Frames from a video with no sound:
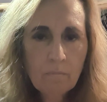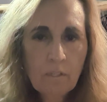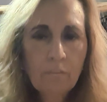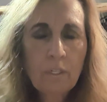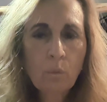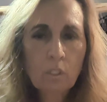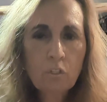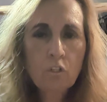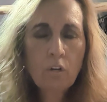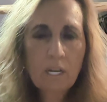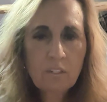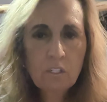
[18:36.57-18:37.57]
if you will
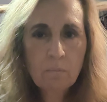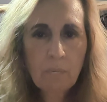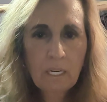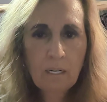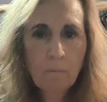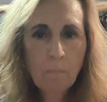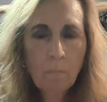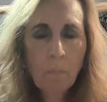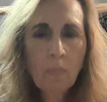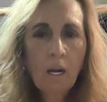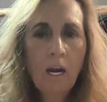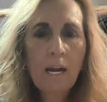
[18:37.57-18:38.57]
trust me,
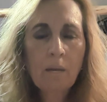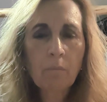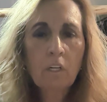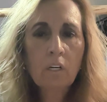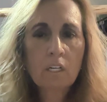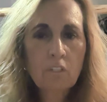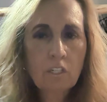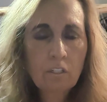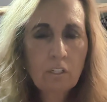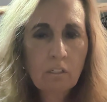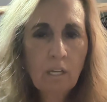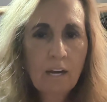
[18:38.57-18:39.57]
I am going to
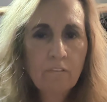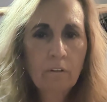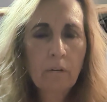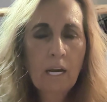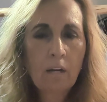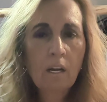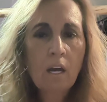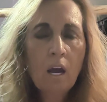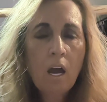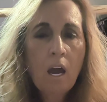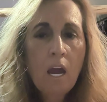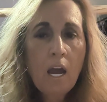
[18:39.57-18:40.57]
turn your life around.
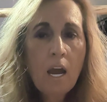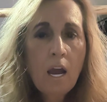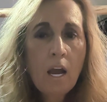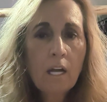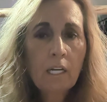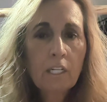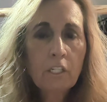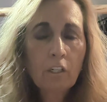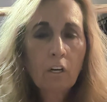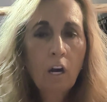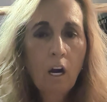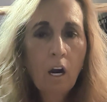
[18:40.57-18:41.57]

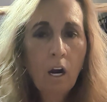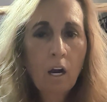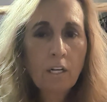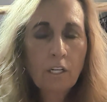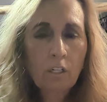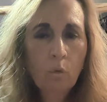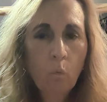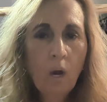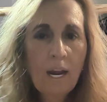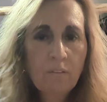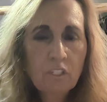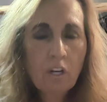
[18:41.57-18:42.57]
Your your
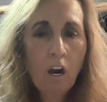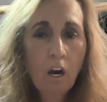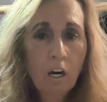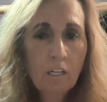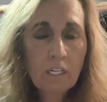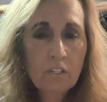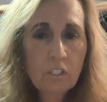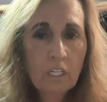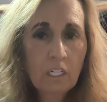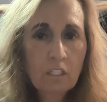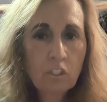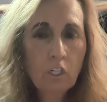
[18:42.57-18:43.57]
wife's heart is
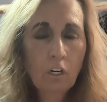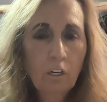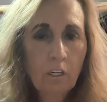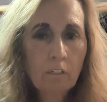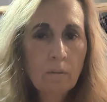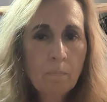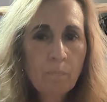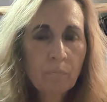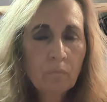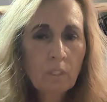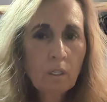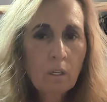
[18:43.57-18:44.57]
going to turn
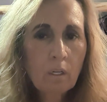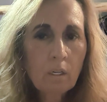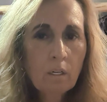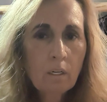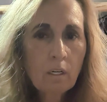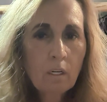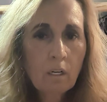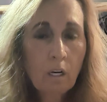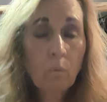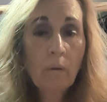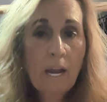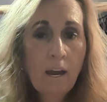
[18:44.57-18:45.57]

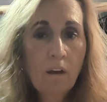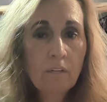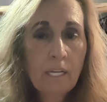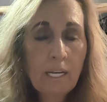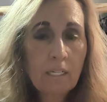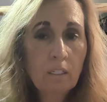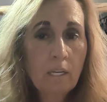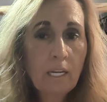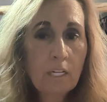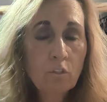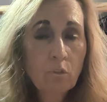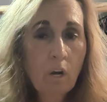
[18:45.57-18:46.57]
around and
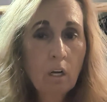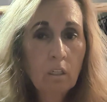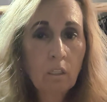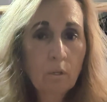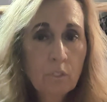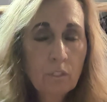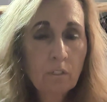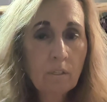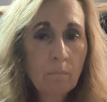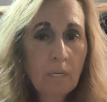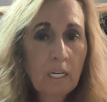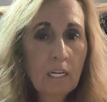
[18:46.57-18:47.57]
and draw closer
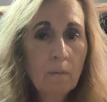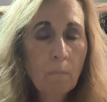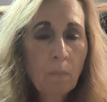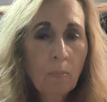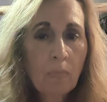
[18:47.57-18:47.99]
to me,